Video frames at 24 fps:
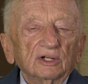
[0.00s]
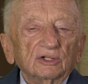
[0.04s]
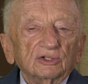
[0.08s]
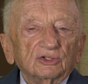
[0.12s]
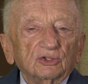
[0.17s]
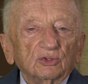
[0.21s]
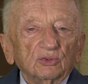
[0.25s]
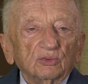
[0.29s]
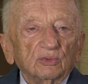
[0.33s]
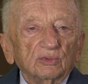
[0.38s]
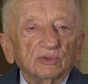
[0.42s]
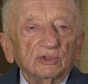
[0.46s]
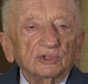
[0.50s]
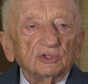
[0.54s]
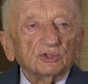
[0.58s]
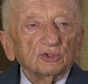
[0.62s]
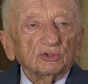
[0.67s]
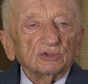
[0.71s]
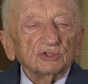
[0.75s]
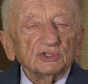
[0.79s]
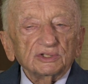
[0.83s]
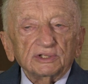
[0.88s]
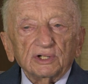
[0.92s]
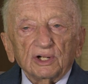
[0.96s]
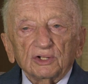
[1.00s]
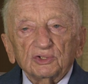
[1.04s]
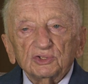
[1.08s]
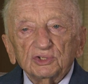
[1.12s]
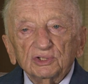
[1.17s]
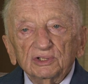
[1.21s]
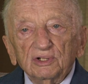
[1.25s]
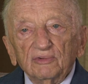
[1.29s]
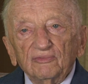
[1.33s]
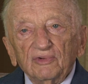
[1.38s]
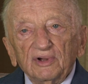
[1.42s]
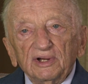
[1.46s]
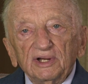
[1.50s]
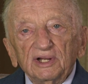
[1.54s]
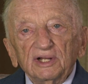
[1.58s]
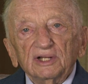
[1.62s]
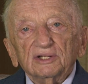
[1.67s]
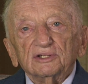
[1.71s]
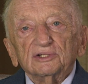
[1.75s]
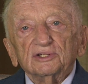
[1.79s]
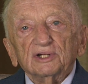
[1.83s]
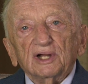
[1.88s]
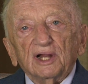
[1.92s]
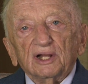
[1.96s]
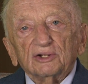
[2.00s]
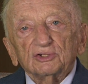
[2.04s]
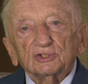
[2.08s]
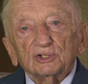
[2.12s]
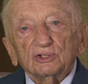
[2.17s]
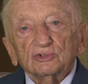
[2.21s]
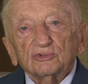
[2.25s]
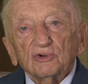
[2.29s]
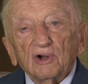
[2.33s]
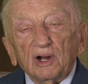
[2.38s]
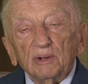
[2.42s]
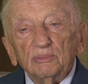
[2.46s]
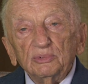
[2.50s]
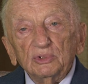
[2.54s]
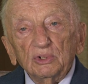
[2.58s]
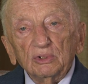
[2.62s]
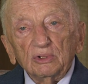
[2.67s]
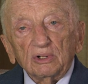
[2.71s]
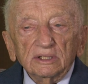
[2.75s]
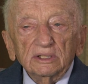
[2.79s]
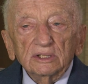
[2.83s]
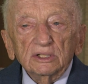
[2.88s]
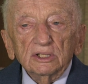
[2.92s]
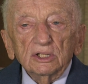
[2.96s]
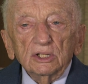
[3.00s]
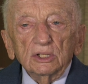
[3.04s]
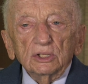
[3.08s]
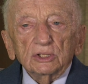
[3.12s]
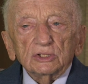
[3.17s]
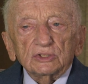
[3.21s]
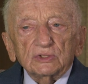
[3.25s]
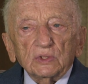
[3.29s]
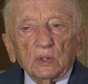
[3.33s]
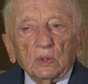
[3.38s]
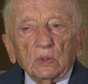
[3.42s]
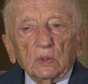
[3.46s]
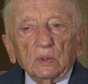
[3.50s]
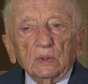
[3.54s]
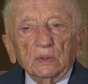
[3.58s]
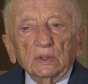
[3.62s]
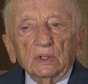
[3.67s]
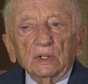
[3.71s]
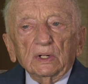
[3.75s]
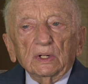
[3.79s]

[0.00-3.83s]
to the jurisdiction of any international tribunal. So